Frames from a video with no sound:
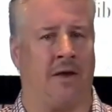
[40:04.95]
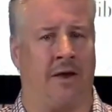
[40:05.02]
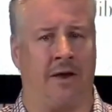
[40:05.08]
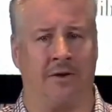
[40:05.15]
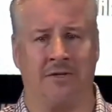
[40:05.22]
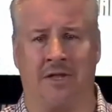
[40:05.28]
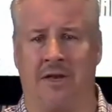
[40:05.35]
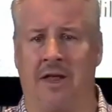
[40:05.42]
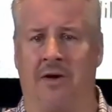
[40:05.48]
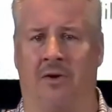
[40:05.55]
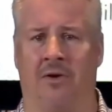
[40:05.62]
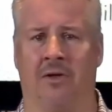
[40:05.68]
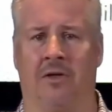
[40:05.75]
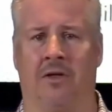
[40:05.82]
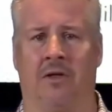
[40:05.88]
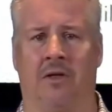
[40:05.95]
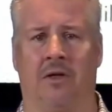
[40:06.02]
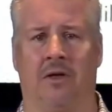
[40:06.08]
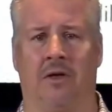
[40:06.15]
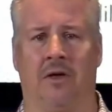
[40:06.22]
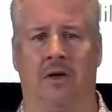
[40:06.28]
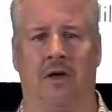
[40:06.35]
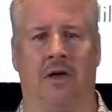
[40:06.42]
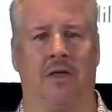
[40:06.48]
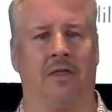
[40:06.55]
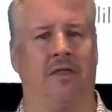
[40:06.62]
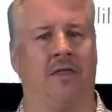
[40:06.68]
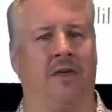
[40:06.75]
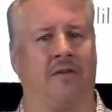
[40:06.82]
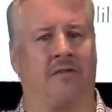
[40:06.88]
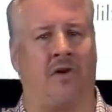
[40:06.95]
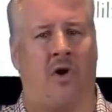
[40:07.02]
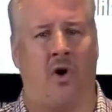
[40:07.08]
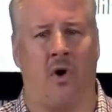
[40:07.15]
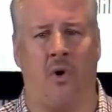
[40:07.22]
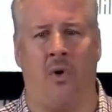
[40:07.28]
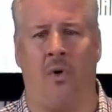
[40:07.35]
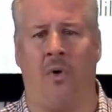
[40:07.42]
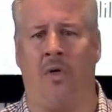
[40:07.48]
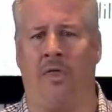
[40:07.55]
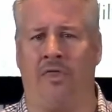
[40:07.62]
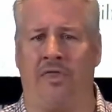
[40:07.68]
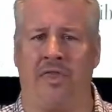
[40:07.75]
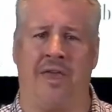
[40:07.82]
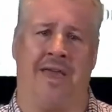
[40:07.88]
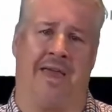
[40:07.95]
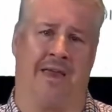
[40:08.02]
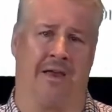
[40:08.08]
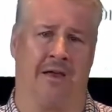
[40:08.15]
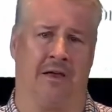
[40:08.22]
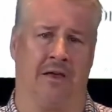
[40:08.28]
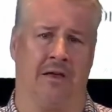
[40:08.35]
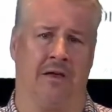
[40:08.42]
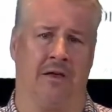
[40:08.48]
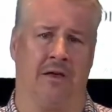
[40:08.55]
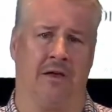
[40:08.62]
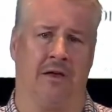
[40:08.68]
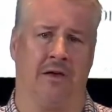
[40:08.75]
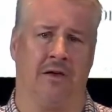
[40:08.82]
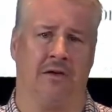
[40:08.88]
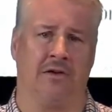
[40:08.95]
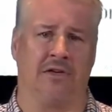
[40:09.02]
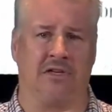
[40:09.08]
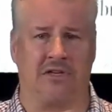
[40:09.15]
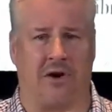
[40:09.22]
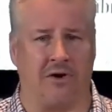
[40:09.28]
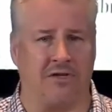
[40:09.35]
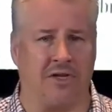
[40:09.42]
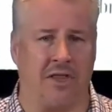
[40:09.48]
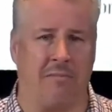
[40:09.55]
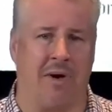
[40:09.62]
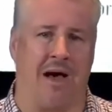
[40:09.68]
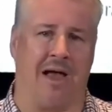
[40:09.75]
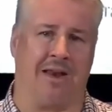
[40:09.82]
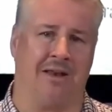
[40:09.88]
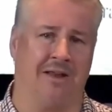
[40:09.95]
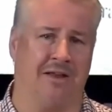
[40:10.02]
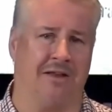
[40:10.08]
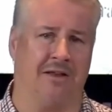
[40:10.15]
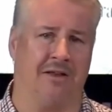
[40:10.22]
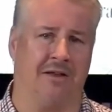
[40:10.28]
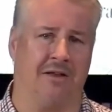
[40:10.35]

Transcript: Now, here's the deal. This whole thing starts in the mind.